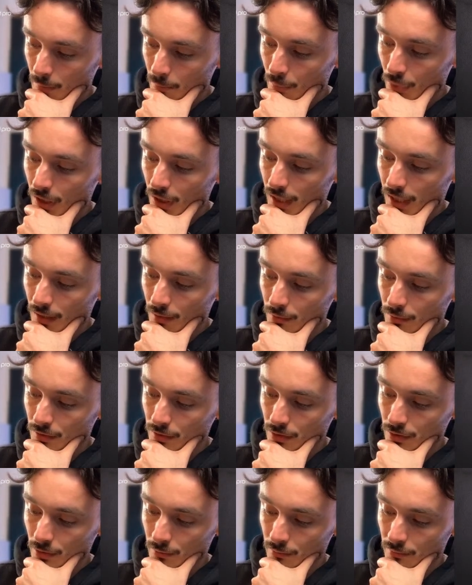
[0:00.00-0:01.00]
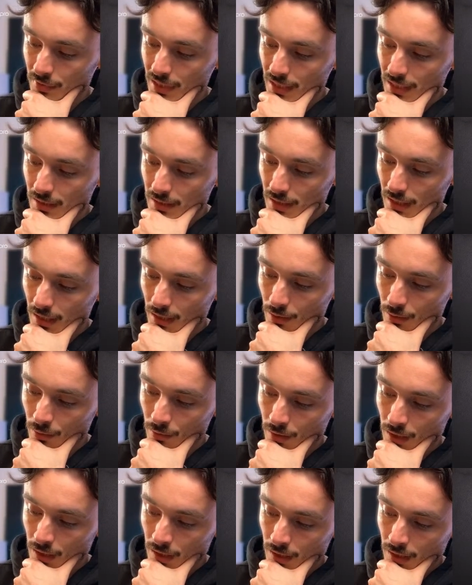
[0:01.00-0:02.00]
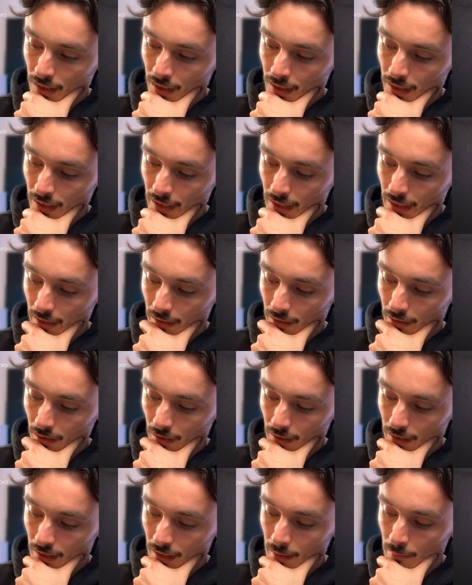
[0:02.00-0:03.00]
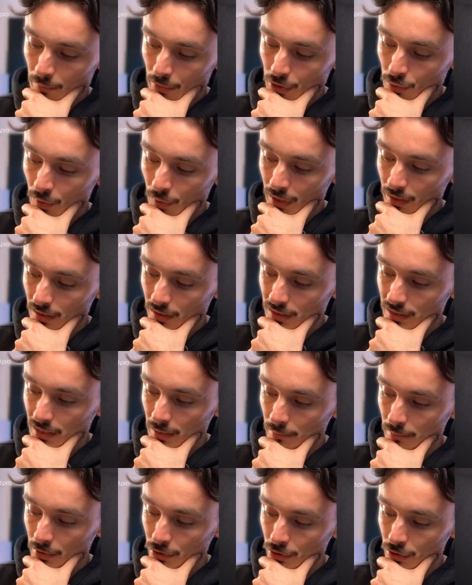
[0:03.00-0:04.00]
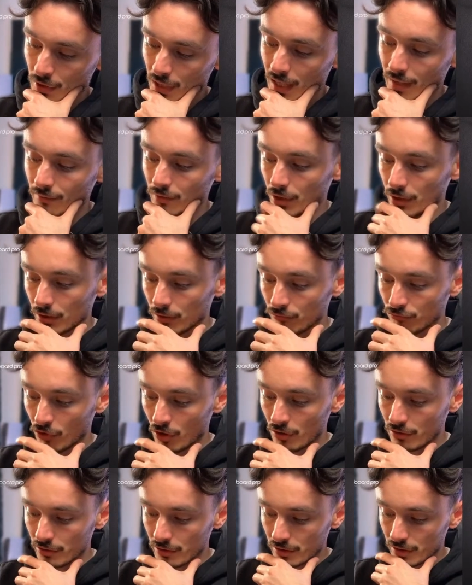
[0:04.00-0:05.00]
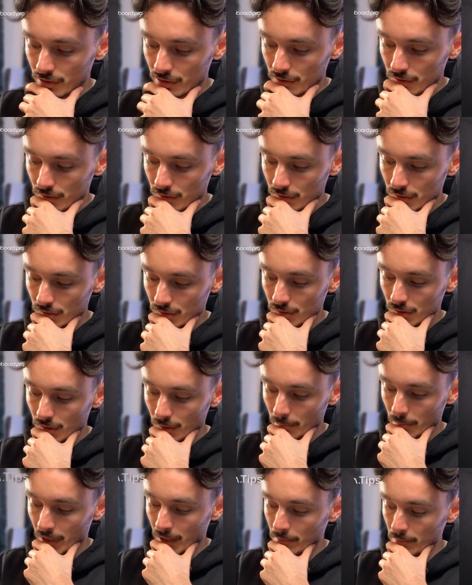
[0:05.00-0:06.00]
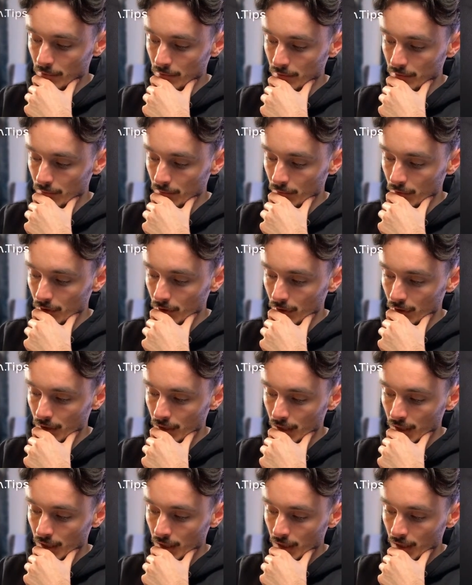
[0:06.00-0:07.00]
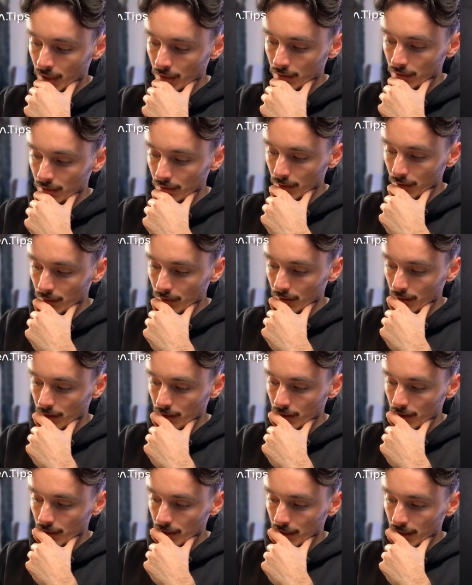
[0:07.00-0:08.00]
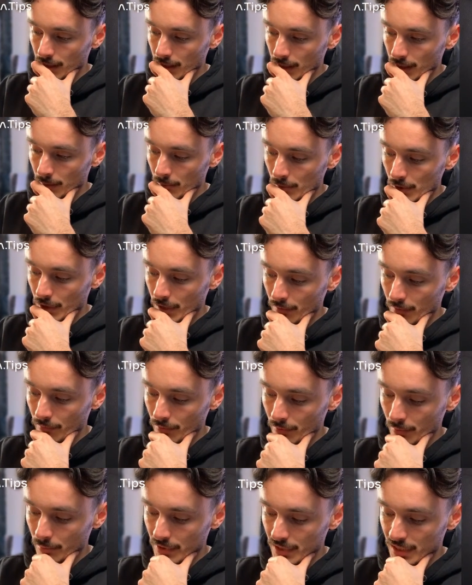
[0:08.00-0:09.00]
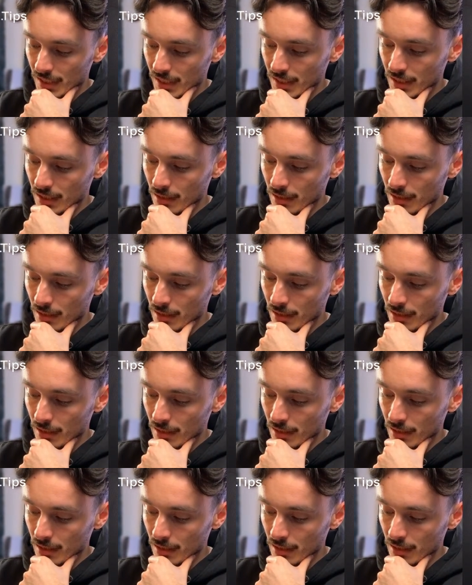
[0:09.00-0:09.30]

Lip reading: pull out some detail in like in between the sleepers. You'd have like the rocks, like pebbles and whatnot. So I'm looking for a particular